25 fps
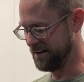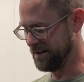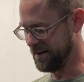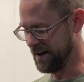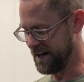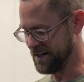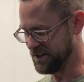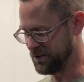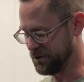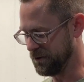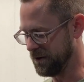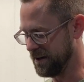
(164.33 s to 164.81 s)

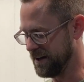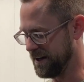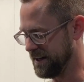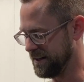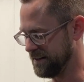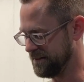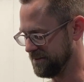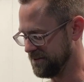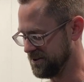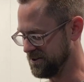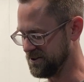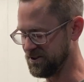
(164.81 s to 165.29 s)
I do
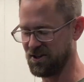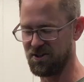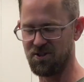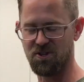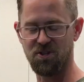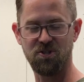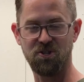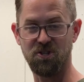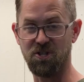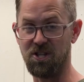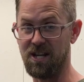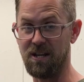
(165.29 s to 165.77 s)
like, these are
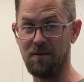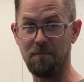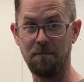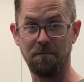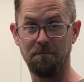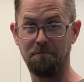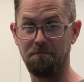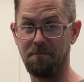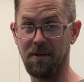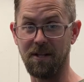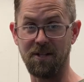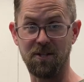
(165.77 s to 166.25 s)
just cheap,
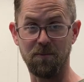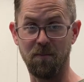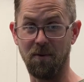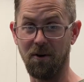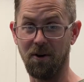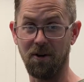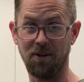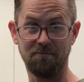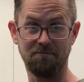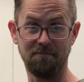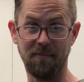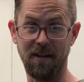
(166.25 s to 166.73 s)

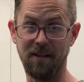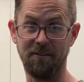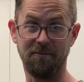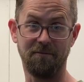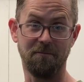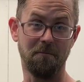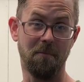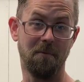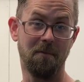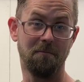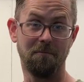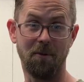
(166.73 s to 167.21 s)
Pittsburgh, made
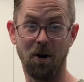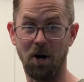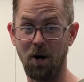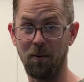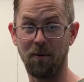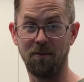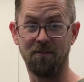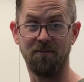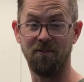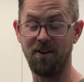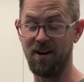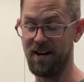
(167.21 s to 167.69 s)
from Harbor
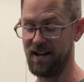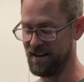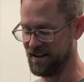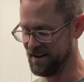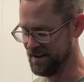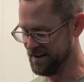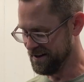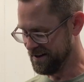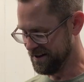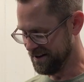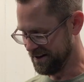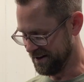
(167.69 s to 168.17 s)
Freight,
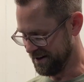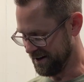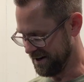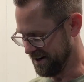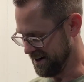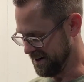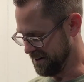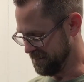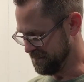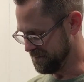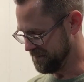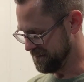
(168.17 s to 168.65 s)

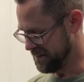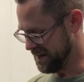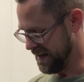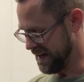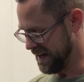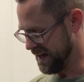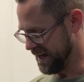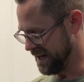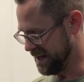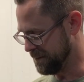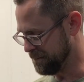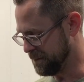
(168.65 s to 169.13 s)

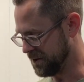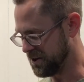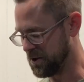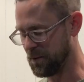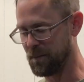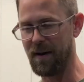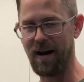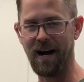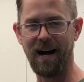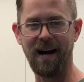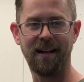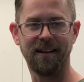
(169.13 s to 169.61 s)
but they're
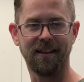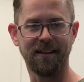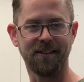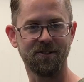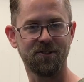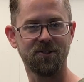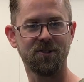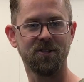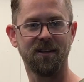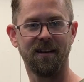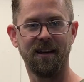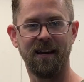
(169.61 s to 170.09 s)

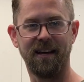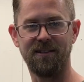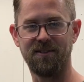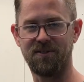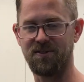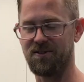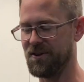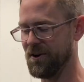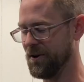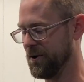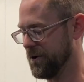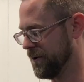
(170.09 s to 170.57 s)
polished. And
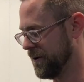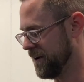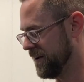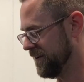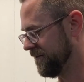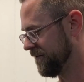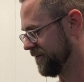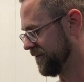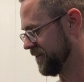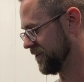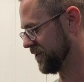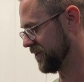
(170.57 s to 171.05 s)
so
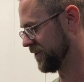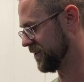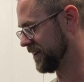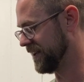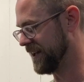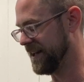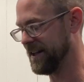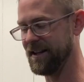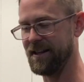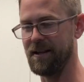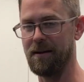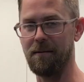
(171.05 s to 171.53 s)
if you're
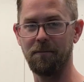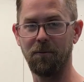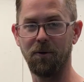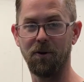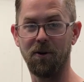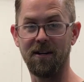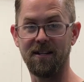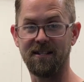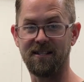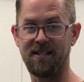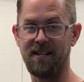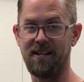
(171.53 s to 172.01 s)
getting them
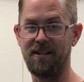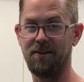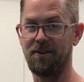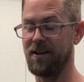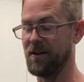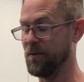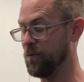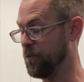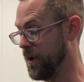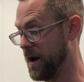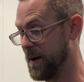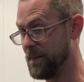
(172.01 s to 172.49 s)
greasy, you
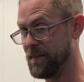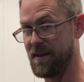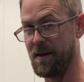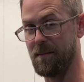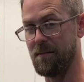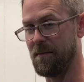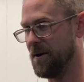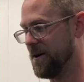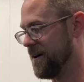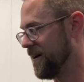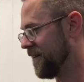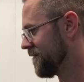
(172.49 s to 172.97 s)
can wipe
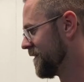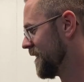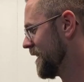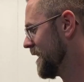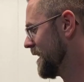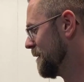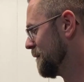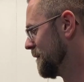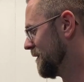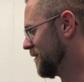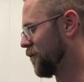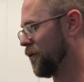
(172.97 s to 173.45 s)
them off
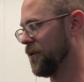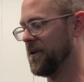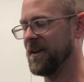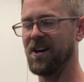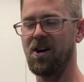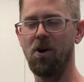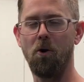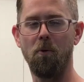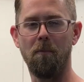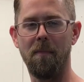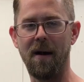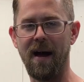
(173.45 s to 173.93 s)
before they
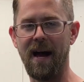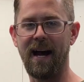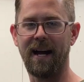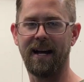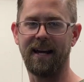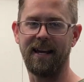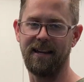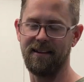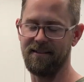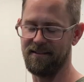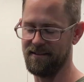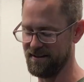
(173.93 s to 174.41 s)
go back
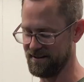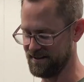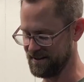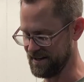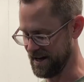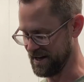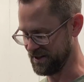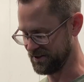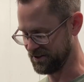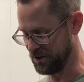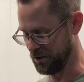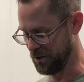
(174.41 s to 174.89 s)
in the
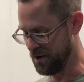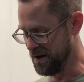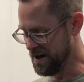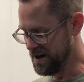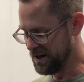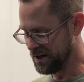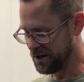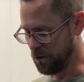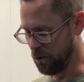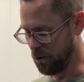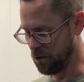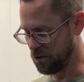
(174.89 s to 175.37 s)
set. So
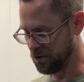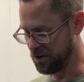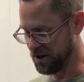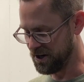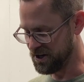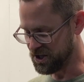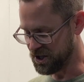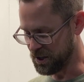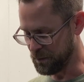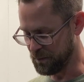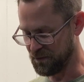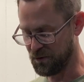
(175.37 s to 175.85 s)
1/4
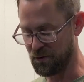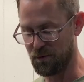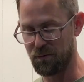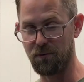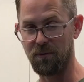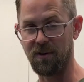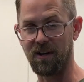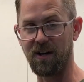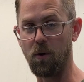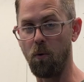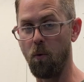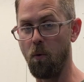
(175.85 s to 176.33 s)
inch up through
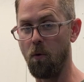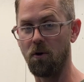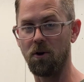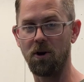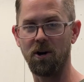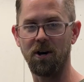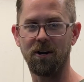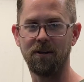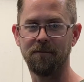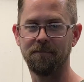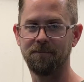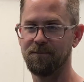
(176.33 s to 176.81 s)

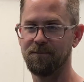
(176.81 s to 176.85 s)
3/4.